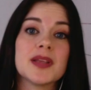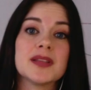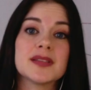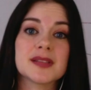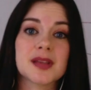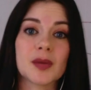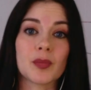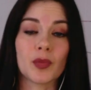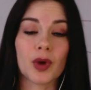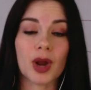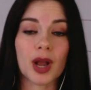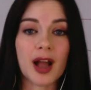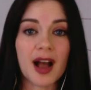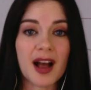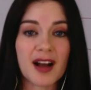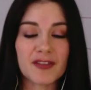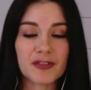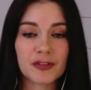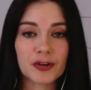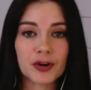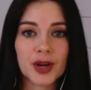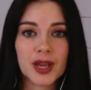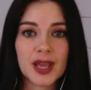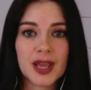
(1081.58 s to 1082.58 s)
been some
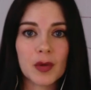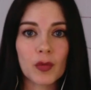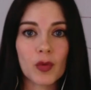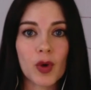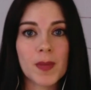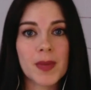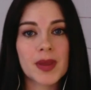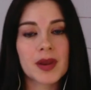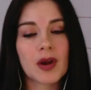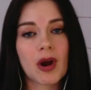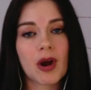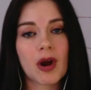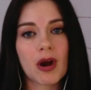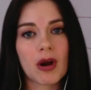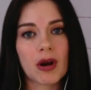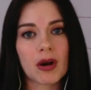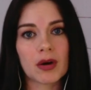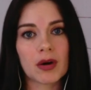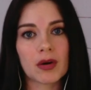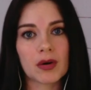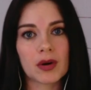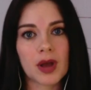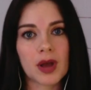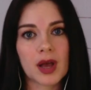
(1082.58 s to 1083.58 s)
recovery, women
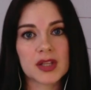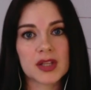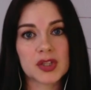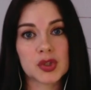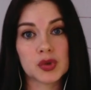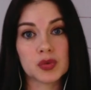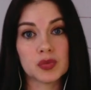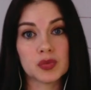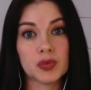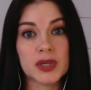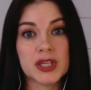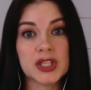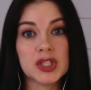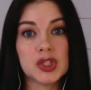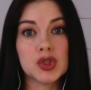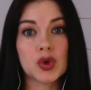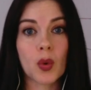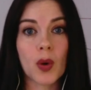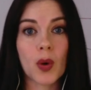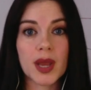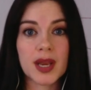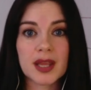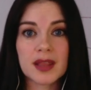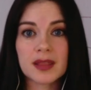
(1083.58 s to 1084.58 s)
are
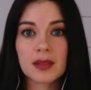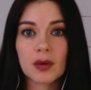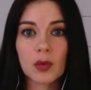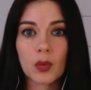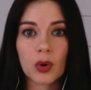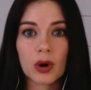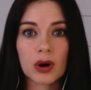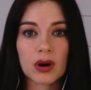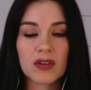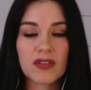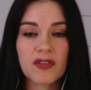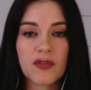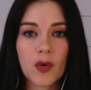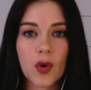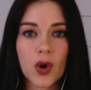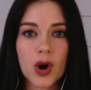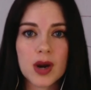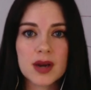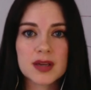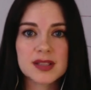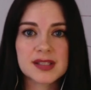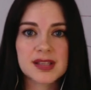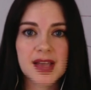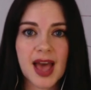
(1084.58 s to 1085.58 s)
rejoining the
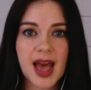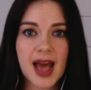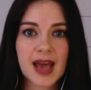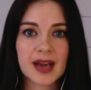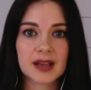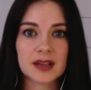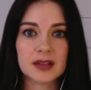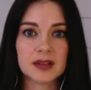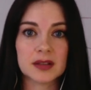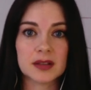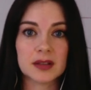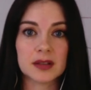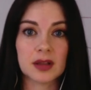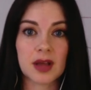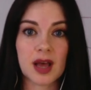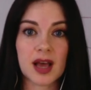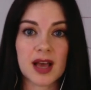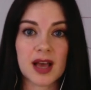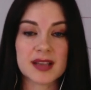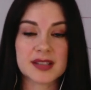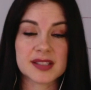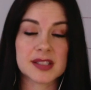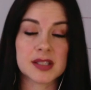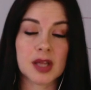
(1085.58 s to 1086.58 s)
workforce at
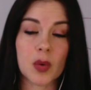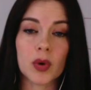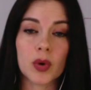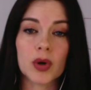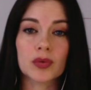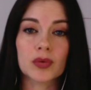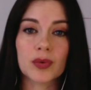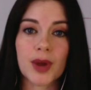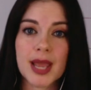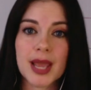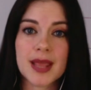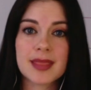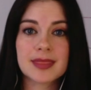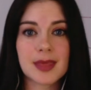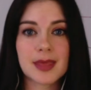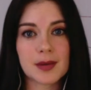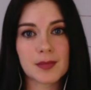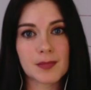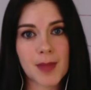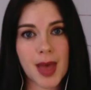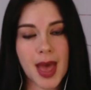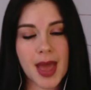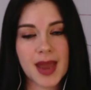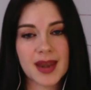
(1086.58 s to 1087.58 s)
a slower rate
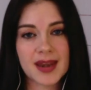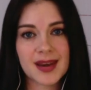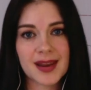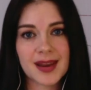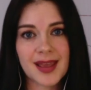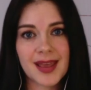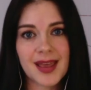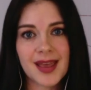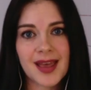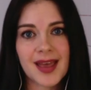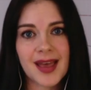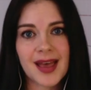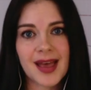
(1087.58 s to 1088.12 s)
than men.